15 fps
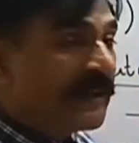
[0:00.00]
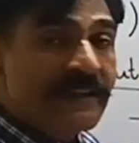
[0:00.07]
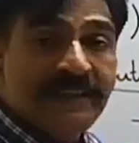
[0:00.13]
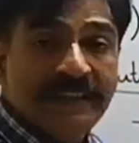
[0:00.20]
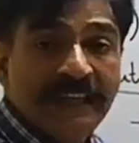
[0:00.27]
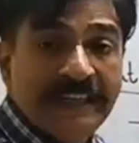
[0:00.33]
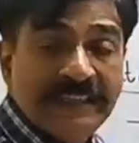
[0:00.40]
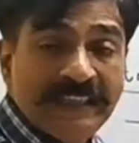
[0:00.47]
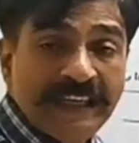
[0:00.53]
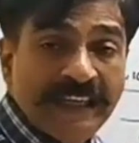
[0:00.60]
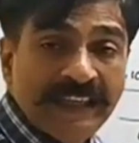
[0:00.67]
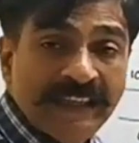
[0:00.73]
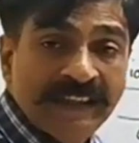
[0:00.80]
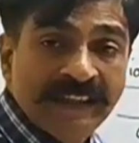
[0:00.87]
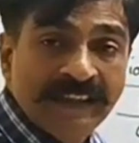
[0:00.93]
plus k
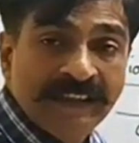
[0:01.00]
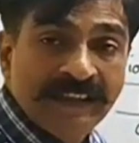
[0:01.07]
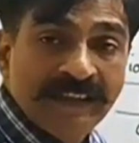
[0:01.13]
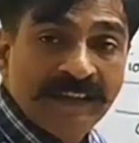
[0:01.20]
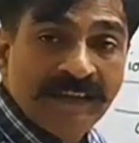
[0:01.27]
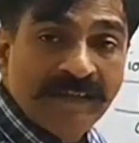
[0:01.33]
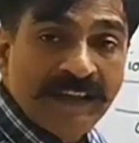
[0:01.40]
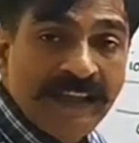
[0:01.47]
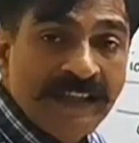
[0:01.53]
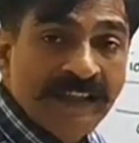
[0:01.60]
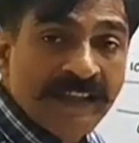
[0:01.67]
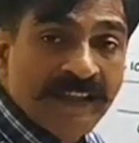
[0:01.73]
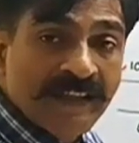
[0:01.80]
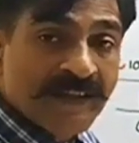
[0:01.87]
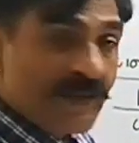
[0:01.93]
square,
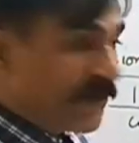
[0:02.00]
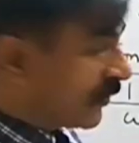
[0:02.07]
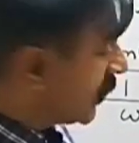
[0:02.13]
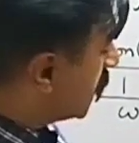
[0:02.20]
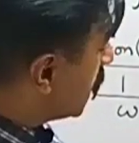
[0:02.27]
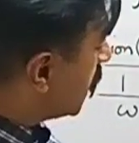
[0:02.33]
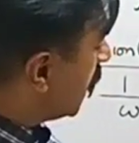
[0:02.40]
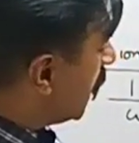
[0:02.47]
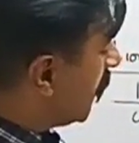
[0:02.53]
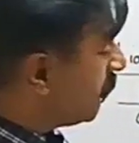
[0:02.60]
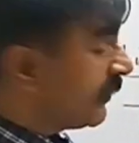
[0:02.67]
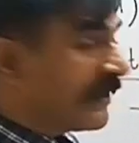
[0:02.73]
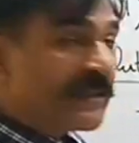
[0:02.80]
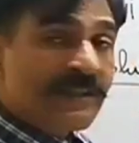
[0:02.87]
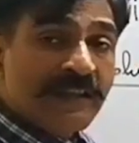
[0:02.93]
right? So this is the
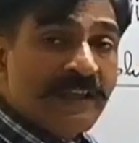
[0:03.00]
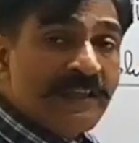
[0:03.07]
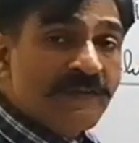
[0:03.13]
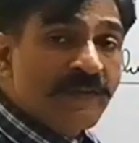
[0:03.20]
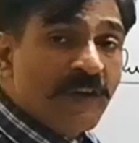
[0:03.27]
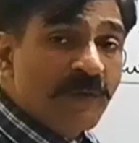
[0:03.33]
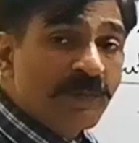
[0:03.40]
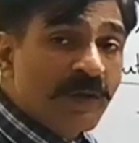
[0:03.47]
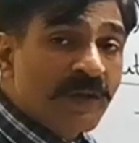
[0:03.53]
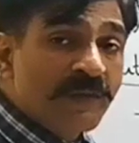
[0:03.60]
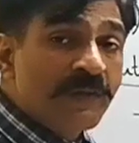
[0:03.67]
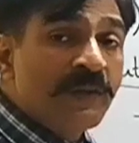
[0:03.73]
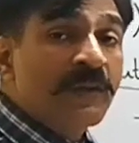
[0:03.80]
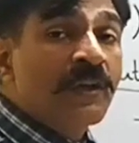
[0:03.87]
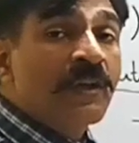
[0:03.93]
Laplace transform
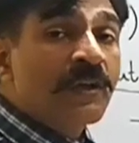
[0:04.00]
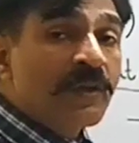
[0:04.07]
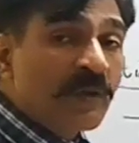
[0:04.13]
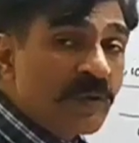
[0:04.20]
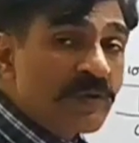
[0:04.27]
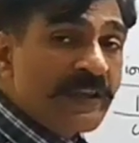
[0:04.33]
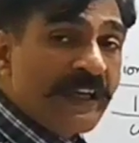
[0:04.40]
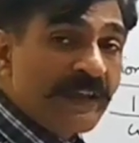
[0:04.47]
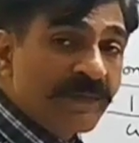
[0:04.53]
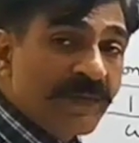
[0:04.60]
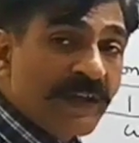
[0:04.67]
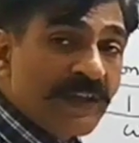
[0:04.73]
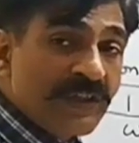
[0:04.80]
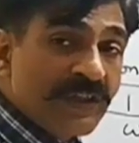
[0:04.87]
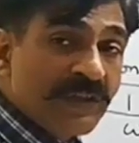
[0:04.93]
of
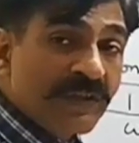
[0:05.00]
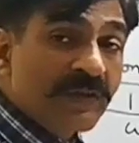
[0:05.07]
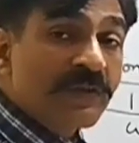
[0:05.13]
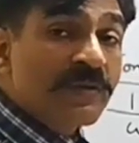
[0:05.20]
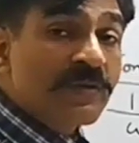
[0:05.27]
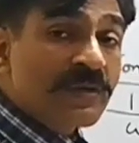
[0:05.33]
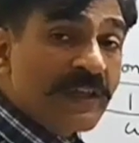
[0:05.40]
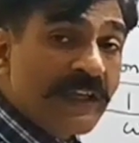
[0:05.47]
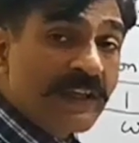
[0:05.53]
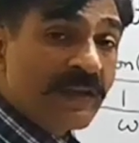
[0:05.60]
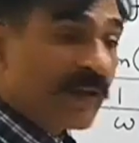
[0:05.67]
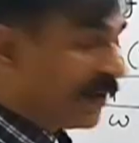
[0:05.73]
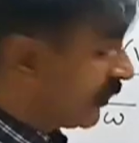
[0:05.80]
cosine function, cosine